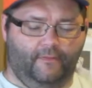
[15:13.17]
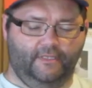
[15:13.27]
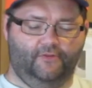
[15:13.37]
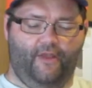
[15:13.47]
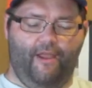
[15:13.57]

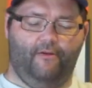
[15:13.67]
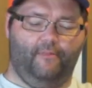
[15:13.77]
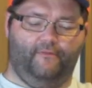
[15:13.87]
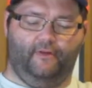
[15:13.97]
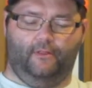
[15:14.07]
This crown
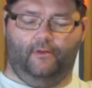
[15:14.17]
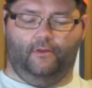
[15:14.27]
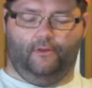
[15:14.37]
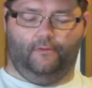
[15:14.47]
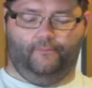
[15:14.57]
above their
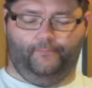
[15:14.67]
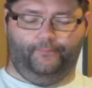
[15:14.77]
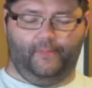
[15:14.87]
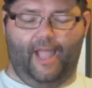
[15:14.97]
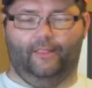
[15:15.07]
logo,
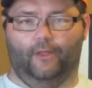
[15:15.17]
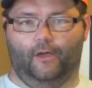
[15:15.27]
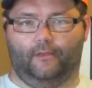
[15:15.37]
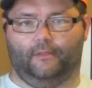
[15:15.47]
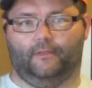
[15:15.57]
I
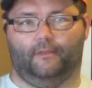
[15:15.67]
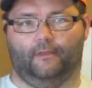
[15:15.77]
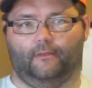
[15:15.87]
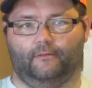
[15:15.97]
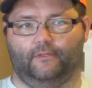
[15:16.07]
looked
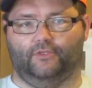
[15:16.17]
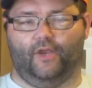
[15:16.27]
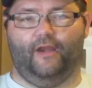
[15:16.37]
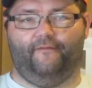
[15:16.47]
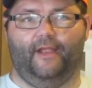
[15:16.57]
to
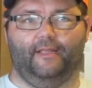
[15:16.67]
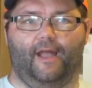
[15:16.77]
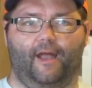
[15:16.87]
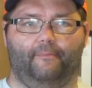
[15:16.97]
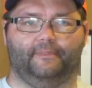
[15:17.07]
try to find
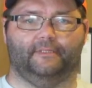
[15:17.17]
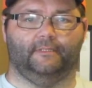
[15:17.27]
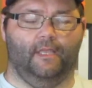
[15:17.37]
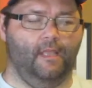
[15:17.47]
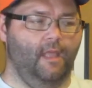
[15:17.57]

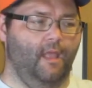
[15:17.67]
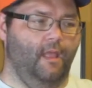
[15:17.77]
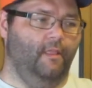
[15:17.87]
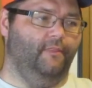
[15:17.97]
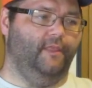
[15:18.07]
comps.
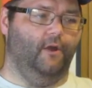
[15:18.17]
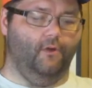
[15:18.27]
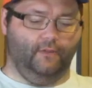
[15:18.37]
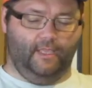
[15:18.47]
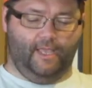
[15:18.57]
The
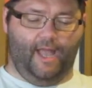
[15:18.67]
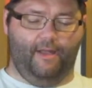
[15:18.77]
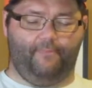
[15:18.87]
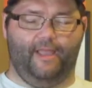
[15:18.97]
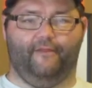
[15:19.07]
only
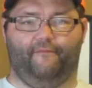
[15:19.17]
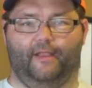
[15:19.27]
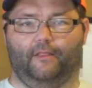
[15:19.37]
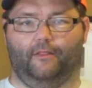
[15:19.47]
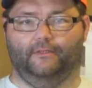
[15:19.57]
comp I could
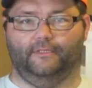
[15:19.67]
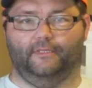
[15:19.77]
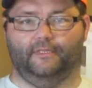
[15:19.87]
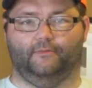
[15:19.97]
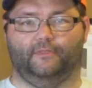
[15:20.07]
find close to
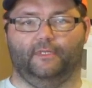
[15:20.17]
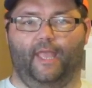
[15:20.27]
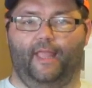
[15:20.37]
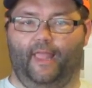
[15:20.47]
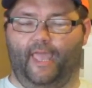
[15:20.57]
this was
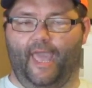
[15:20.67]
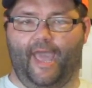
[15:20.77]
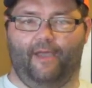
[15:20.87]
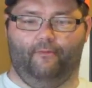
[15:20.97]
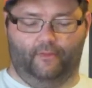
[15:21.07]
a LA
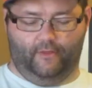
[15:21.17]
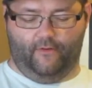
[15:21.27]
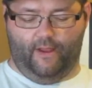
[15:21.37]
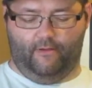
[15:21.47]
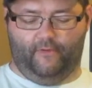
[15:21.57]
hat with the
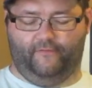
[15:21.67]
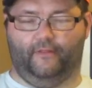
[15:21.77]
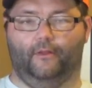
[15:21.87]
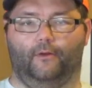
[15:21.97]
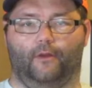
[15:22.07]
crown above the
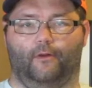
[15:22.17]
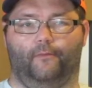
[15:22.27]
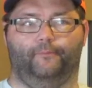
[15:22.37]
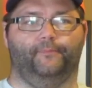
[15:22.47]
logo.